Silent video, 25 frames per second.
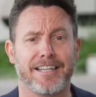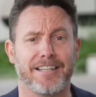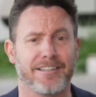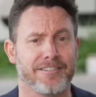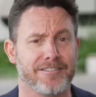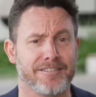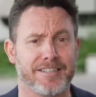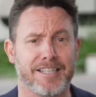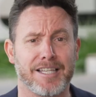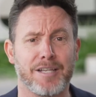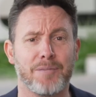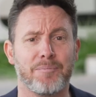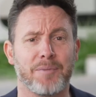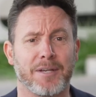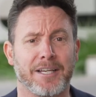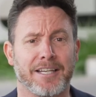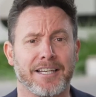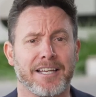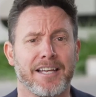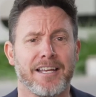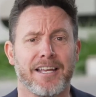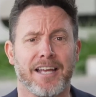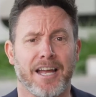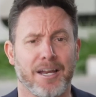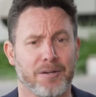and sleeping
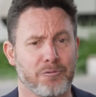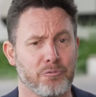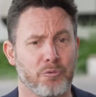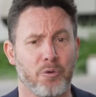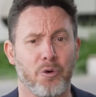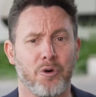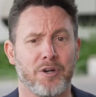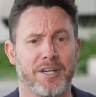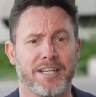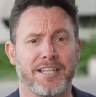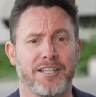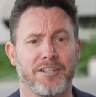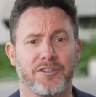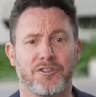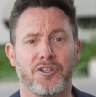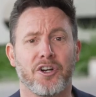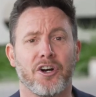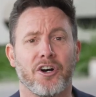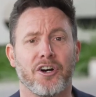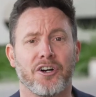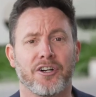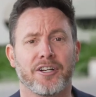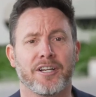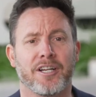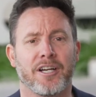and walking your
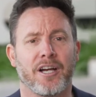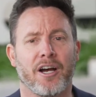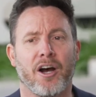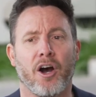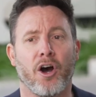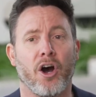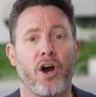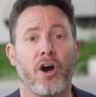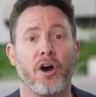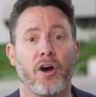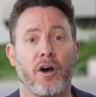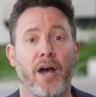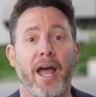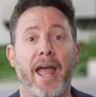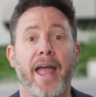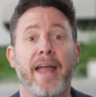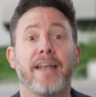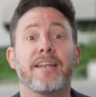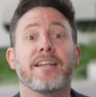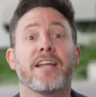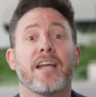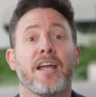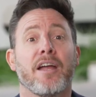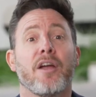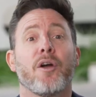dog,
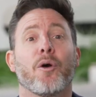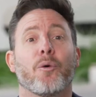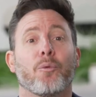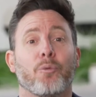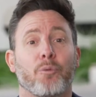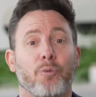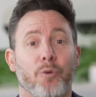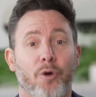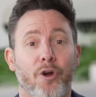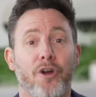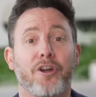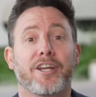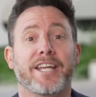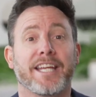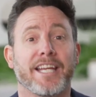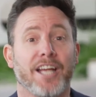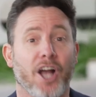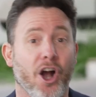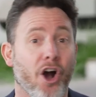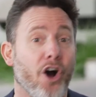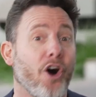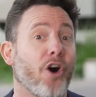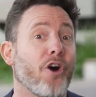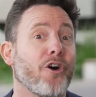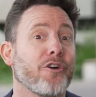and working
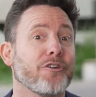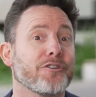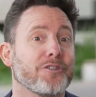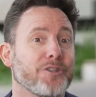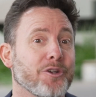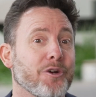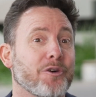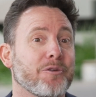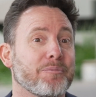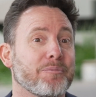on your